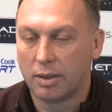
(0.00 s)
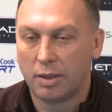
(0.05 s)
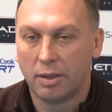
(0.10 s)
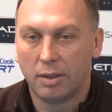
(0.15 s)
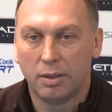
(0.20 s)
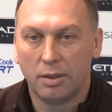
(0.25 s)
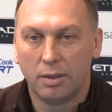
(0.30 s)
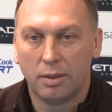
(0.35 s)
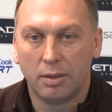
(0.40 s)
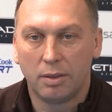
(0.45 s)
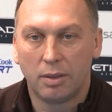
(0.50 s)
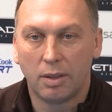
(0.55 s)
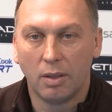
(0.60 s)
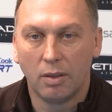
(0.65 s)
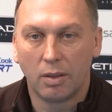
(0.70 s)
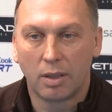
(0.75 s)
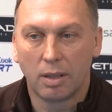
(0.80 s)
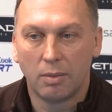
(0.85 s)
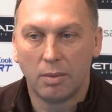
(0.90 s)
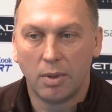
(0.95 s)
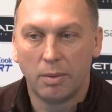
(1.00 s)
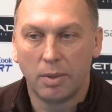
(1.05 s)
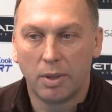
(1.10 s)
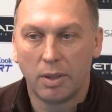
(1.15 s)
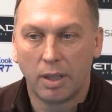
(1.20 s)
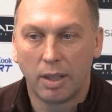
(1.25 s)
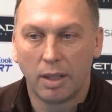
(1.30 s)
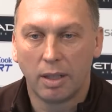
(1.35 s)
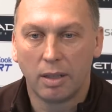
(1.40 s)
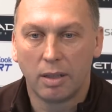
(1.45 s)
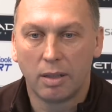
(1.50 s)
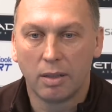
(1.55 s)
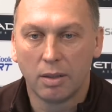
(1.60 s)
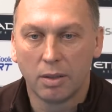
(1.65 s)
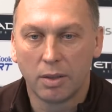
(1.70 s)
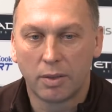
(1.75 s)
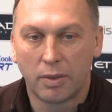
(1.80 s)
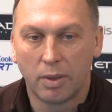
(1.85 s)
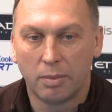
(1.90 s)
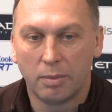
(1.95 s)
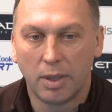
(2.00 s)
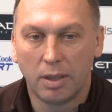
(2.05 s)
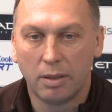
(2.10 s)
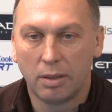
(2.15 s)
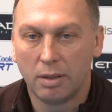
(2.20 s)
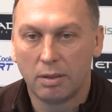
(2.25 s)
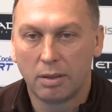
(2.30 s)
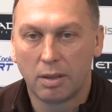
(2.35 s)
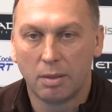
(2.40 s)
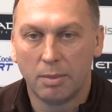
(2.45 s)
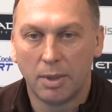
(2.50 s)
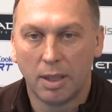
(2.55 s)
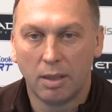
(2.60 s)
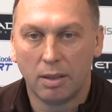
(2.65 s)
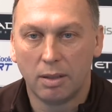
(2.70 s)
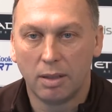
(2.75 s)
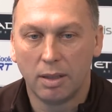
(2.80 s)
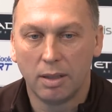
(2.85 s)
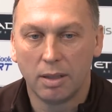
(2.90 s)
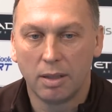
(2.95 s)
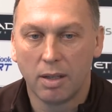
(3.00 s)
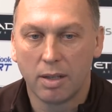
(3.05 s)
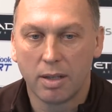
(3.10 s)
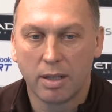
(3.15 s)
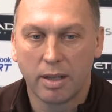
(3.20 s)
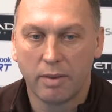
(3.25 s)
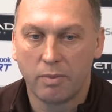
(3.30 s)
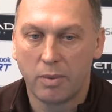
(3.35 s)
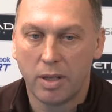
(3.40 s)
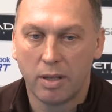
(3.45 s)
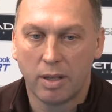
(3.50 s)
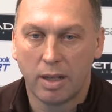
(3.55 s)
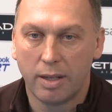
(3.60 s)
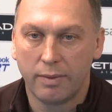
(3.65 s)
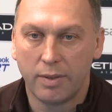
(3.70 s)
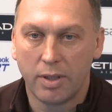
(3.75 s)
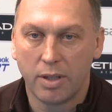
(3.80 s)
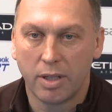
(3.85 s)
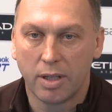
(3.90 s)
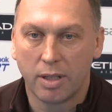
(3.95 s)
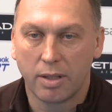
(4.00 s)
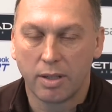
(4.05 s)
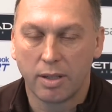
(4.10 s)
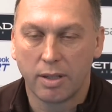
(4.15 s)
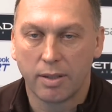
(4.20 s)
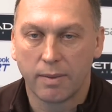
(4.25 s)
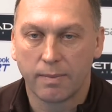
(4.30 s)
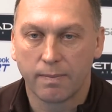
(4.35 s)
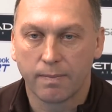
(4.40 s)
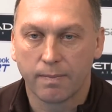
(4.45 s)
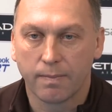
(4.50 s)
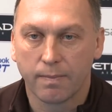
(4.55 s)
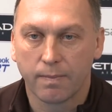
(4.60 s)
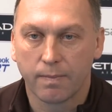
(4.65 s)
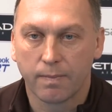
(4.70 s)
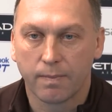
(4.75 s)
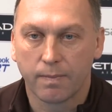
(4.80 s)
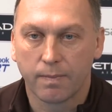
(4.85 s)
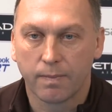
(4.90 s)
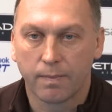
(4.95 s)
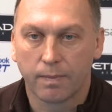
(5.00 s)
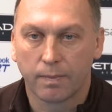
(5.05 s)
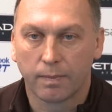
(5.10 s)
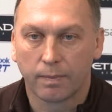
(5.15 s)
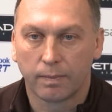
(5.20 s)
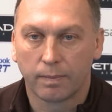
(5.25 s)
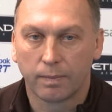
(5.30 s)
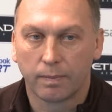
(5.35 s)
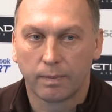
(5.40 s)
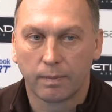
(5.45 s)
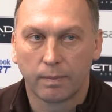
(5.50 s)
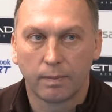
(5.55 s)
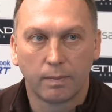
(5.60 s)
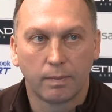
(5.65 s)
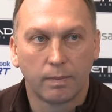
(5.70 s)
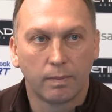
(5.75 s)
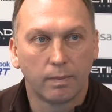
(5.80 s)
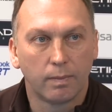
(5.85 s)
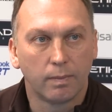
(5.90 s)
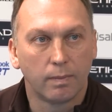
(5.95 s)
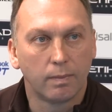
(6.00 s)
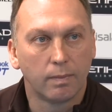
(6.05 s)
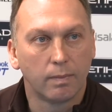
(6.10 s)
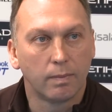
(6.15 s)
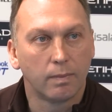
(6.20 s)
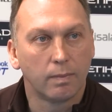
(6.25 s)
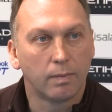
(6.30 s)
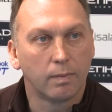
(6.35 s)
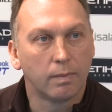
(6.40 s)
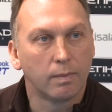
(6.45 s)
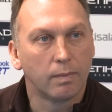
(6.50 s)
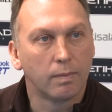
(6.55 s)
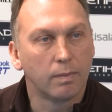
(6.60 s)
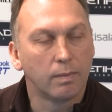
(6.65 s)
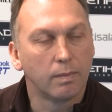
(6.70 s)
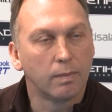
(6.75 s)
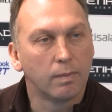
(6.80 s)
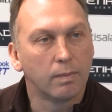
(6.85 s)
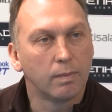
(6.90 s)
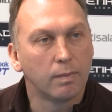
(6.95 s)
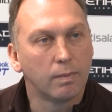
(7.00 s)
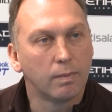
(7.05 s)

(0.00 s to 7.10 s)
to, to look at where we're going to get the goals from. They'll, they'll come along. It's not as if we're not having chances. Does what happened last season,